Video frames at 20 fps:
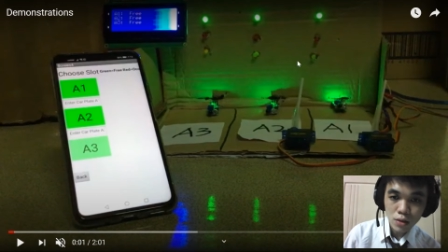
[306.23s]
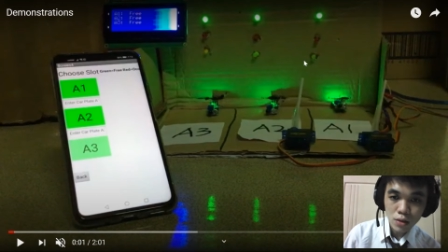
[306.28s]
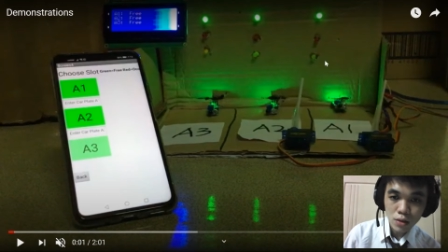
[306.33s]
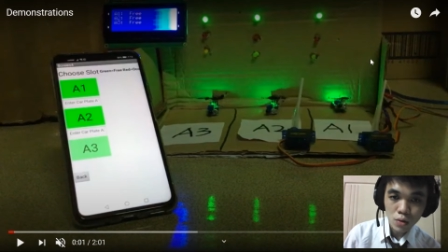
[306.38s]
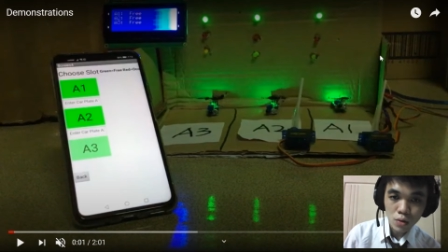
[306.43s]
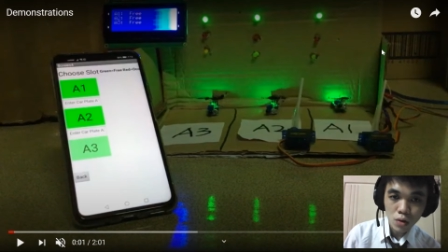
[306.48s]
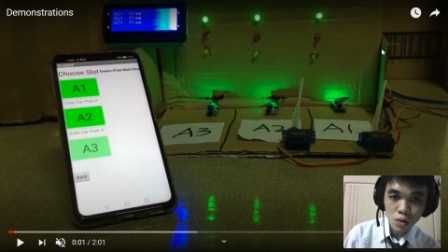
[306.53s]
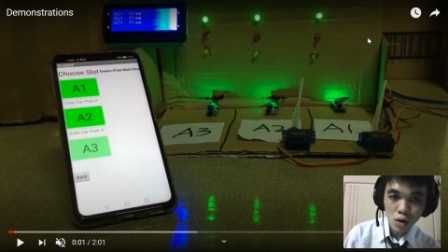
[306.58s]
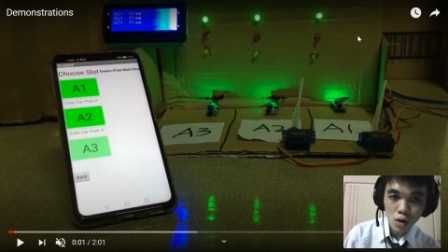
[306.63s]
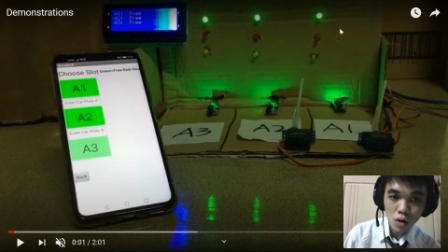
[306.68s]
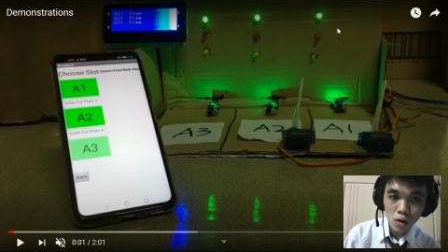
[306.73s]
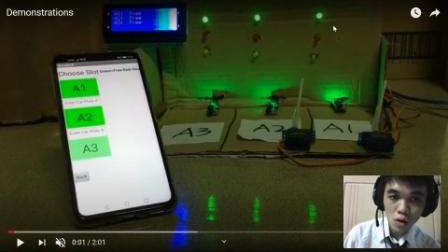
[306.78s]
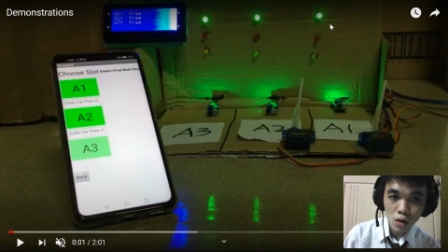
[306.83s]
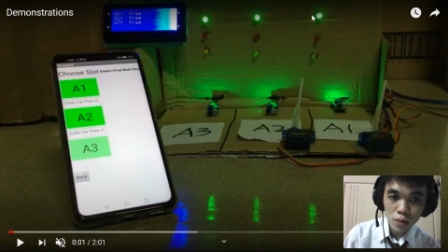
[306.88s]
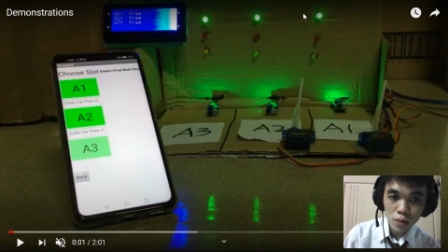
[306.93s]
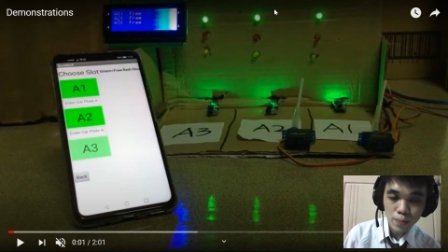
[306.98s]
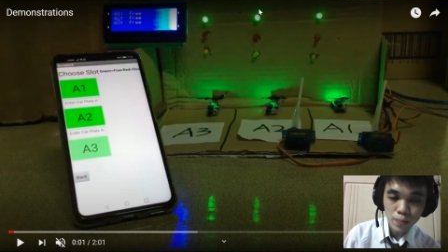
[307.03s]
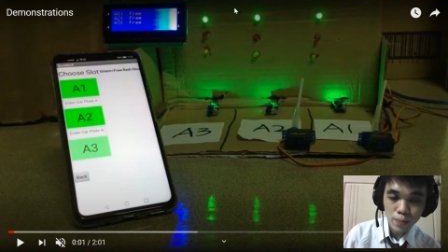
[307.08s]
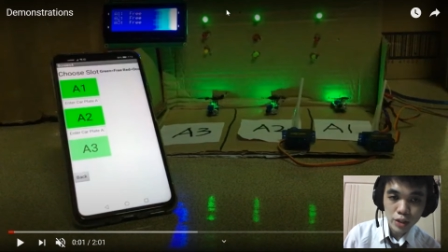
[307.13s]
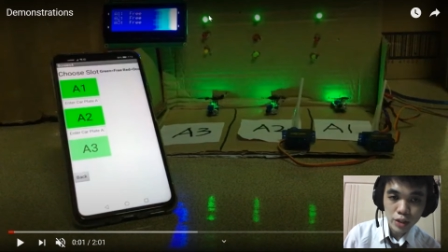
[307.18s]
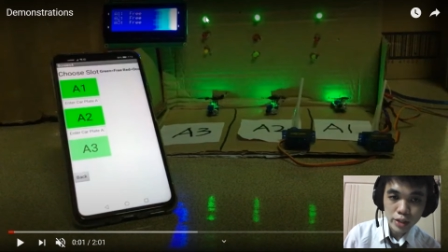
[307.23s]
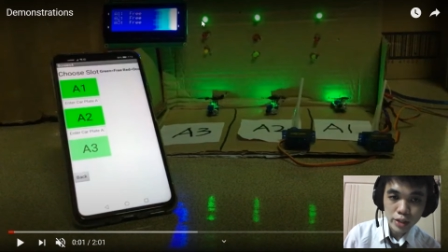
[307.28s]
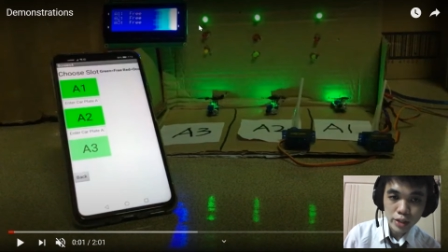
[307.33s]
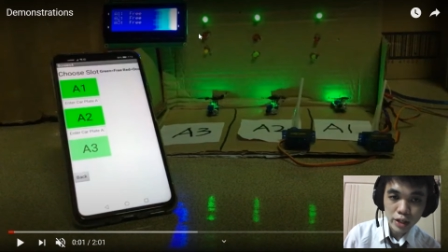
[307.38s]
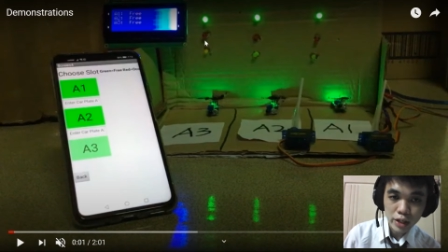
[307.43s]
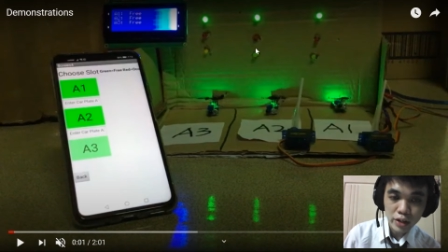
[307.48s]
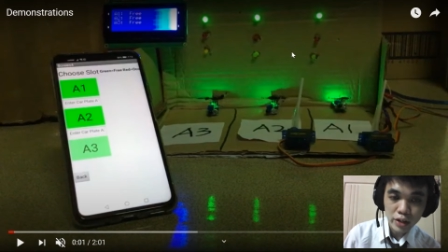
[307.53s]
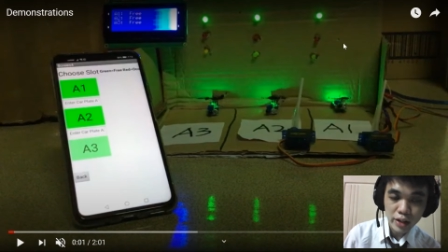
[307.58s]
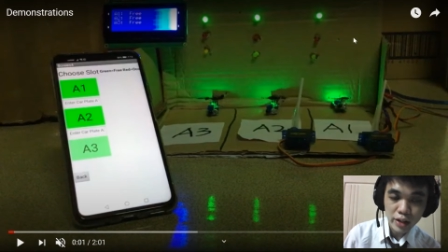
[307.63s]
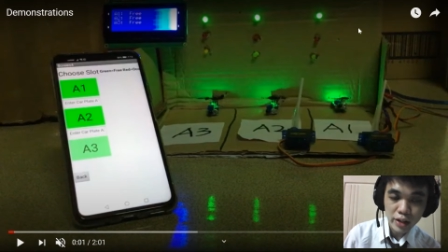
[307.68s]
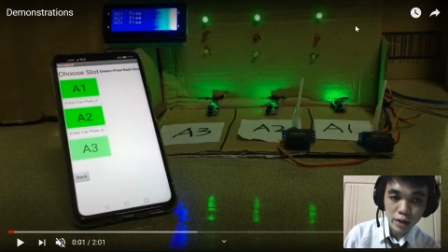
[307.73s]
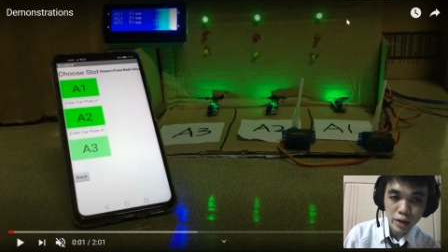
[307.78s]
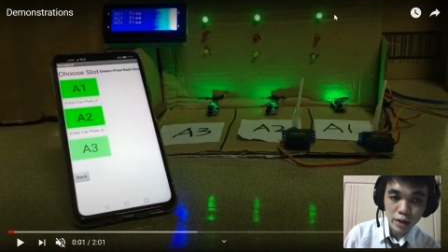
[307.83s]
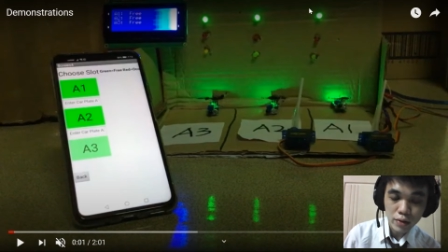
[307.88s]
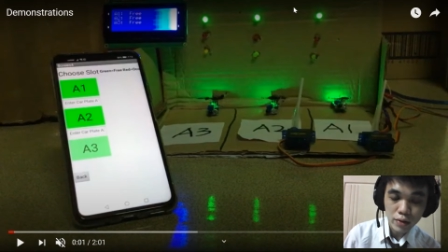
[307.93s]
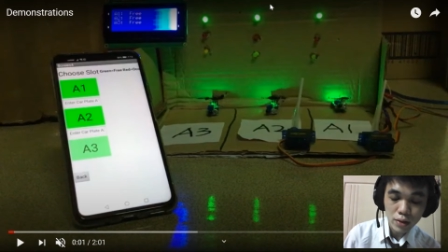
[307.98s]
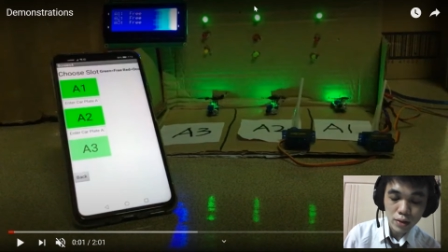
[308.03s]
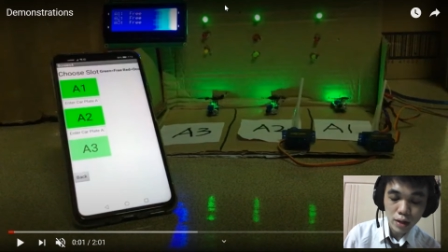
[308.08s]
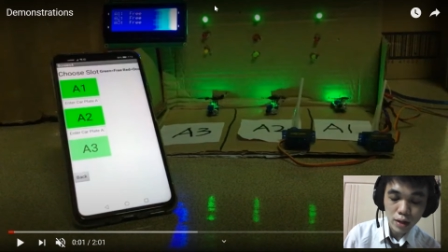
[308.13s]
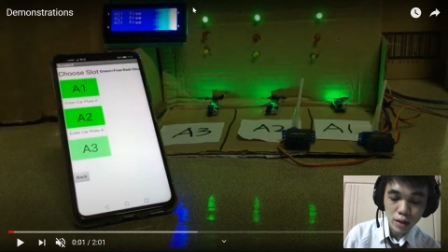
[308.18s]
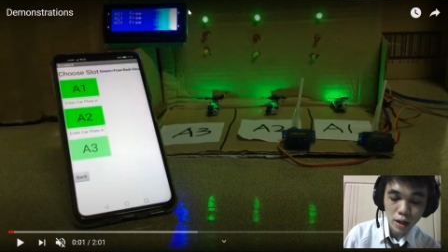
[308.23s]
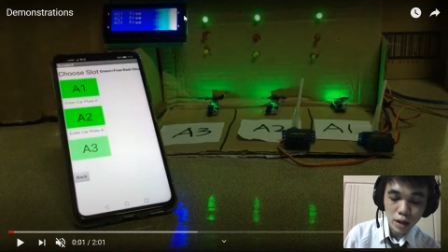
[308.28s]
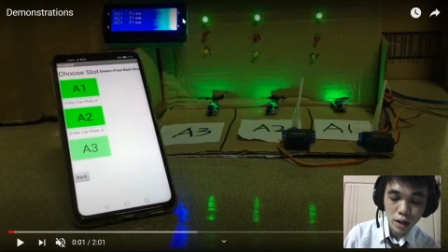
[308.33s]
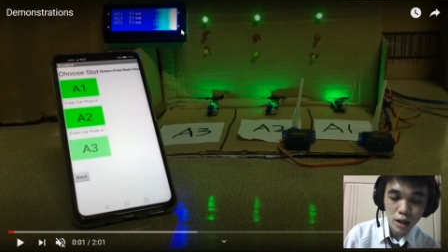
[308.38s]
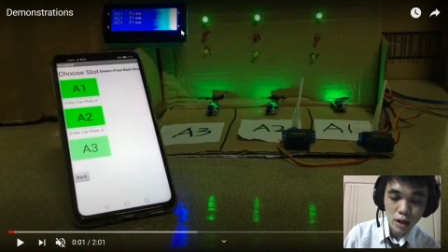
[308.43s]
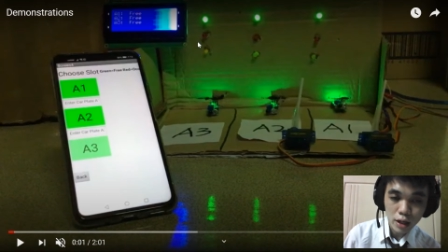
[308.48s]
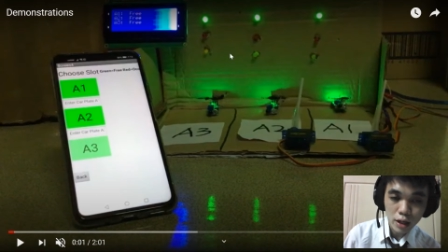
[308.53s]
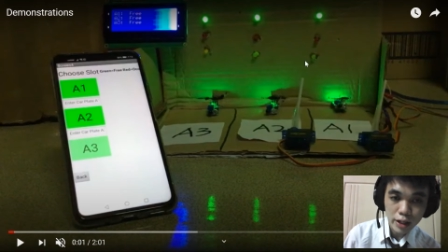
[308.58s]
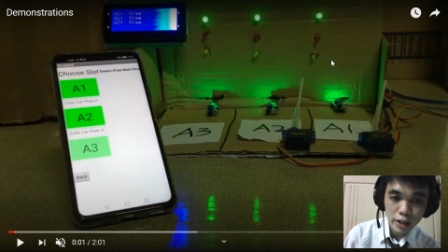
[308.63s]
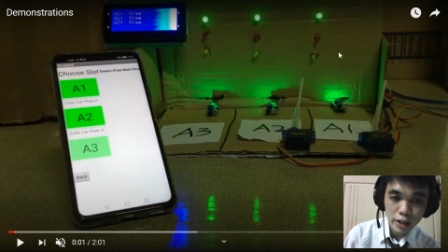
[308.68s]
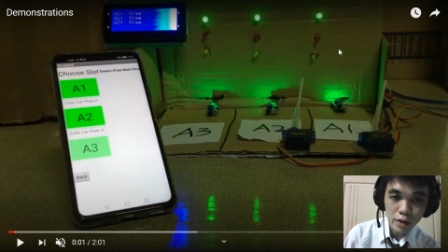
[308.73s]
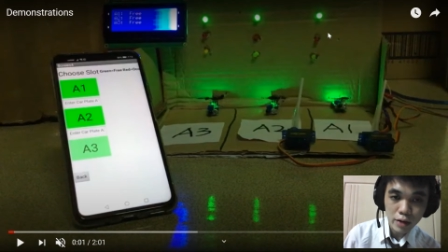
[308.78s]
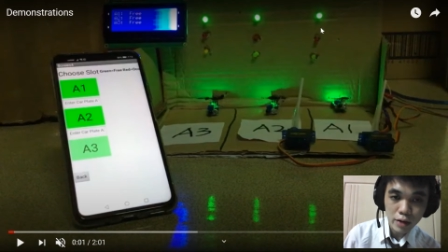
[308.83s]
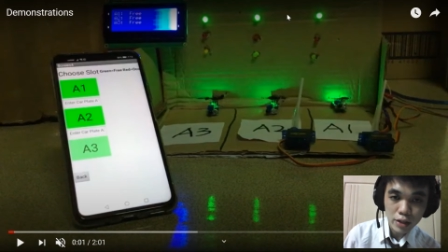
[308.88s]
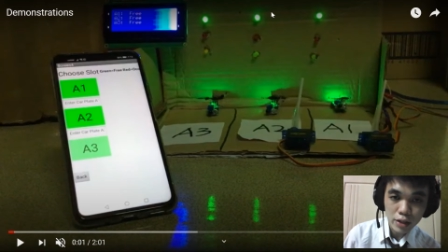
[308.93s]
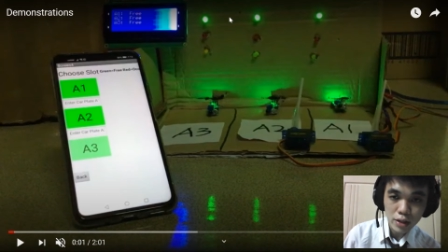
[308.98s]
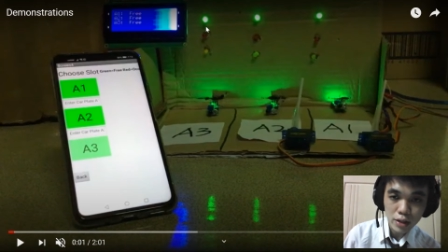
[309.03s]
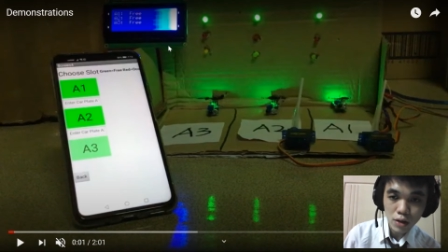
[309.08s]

so all present green LED